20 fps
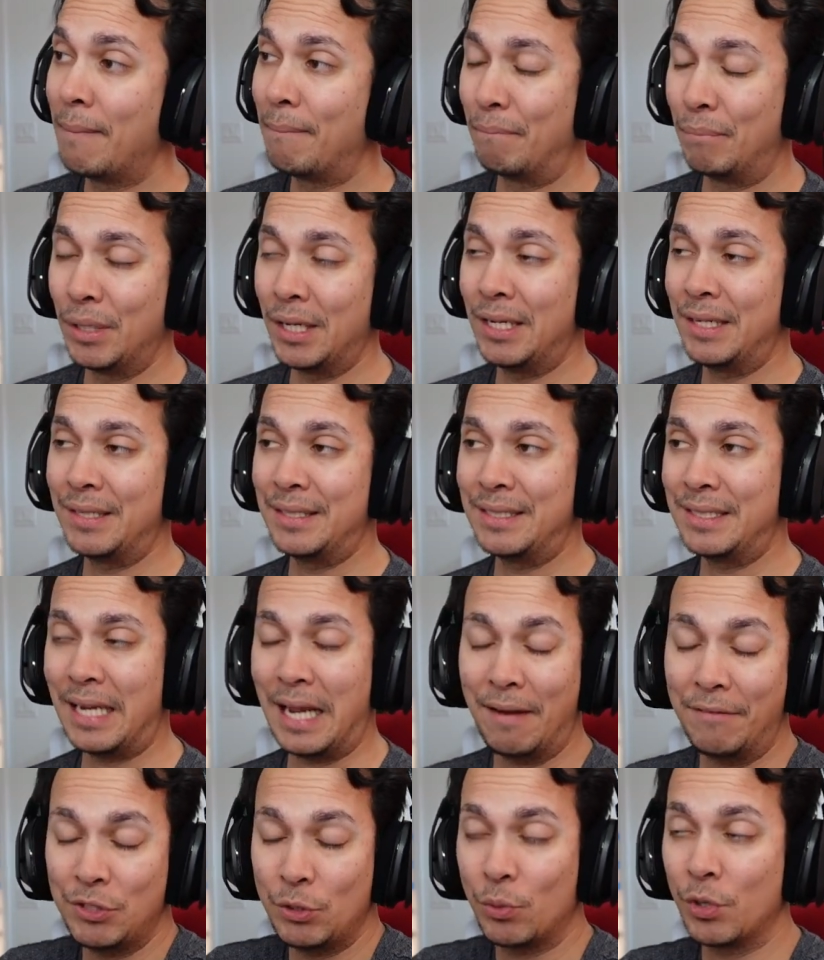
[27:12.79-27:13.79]
But
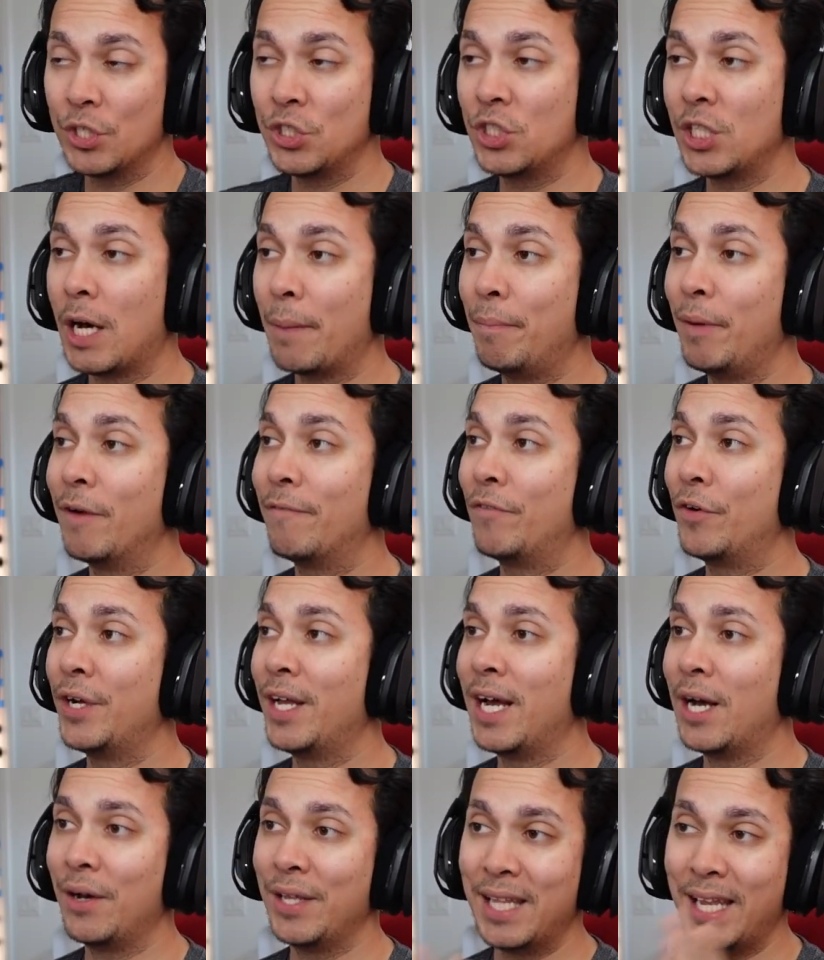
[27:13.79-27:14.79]
obviously we're gonna stop here for
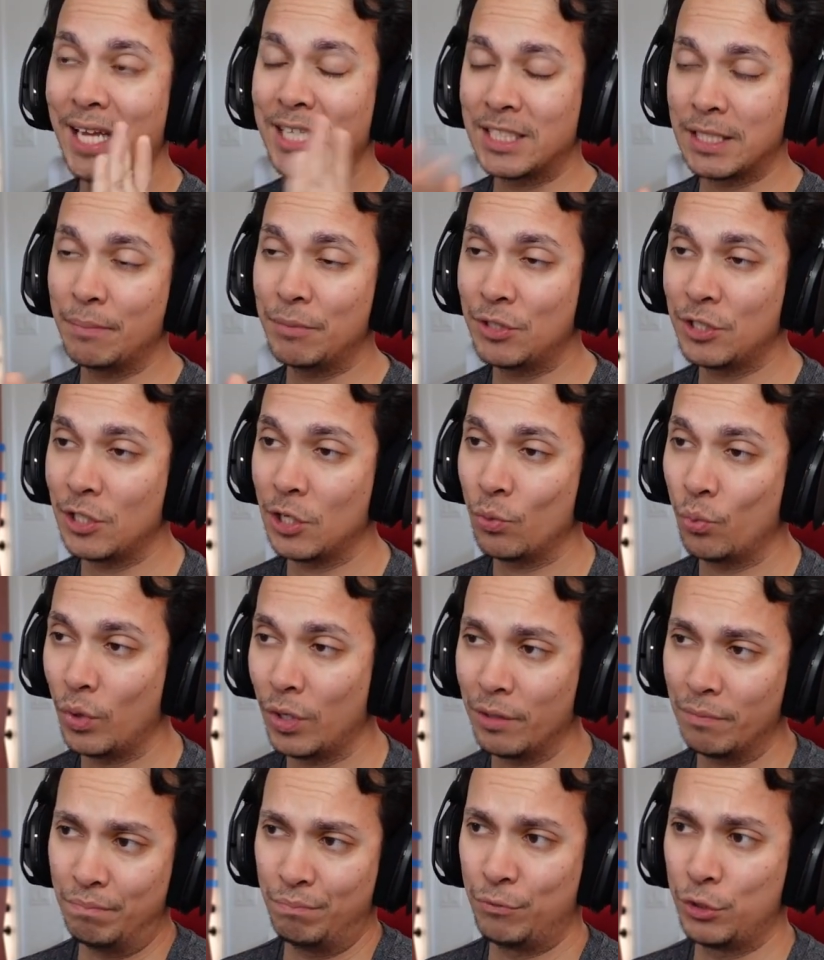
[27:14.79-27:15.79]
now. In the next episode,
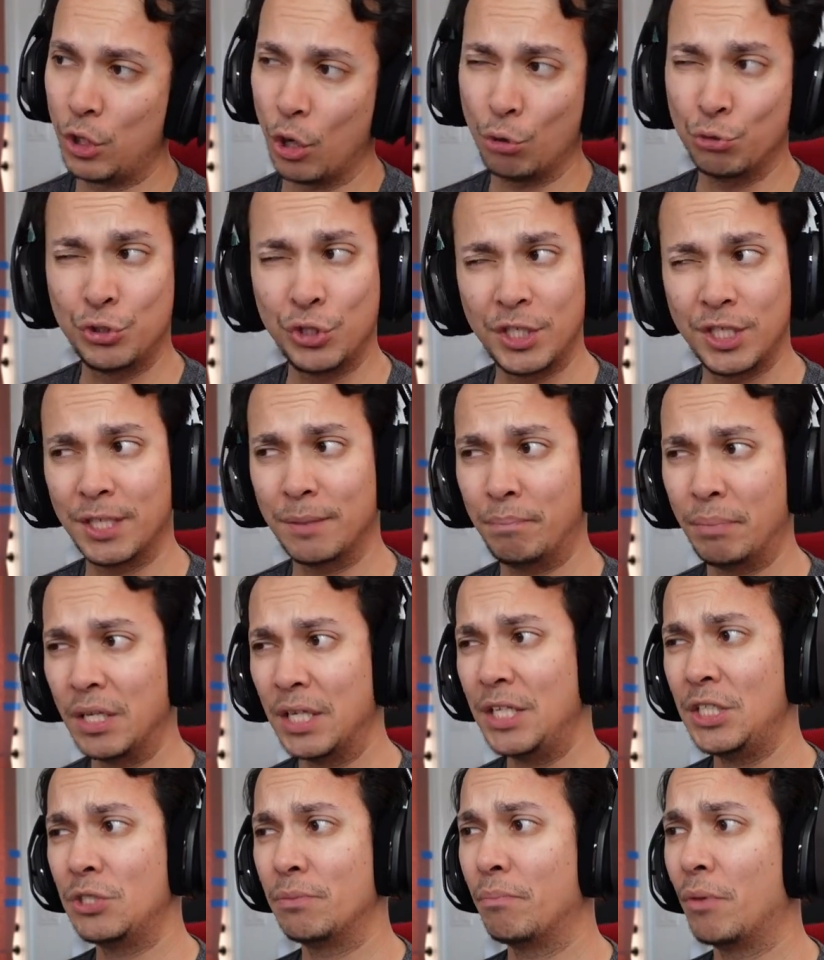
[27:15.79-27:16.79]
we'll go to the
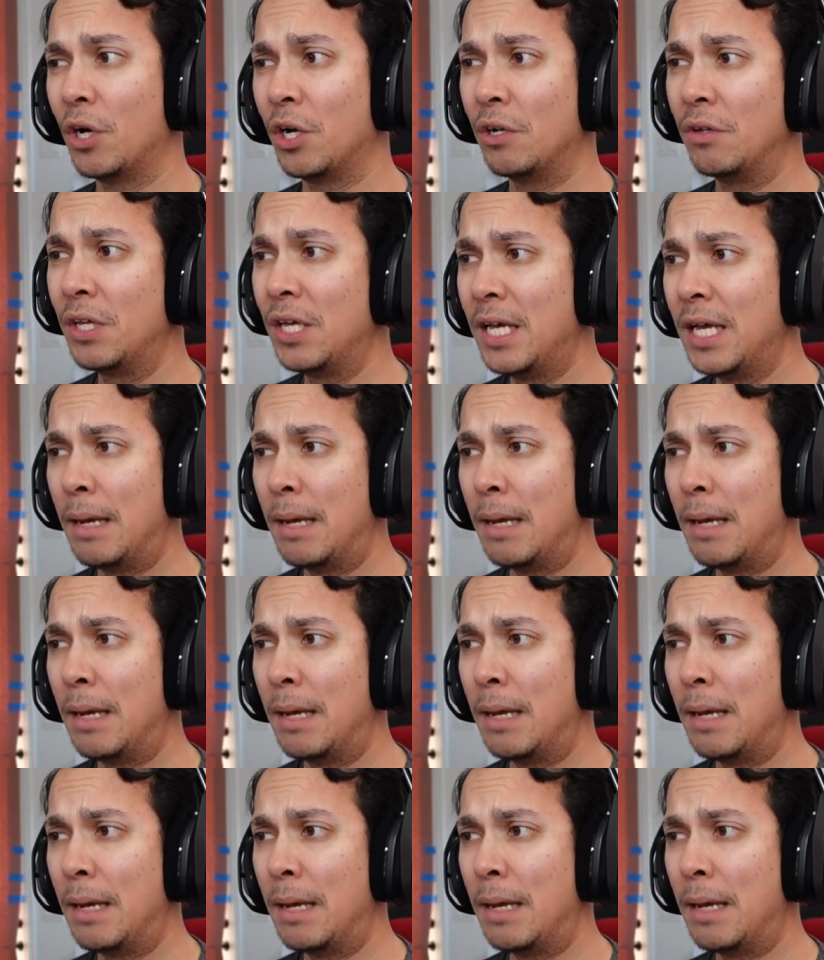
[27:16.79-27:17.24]
police mall.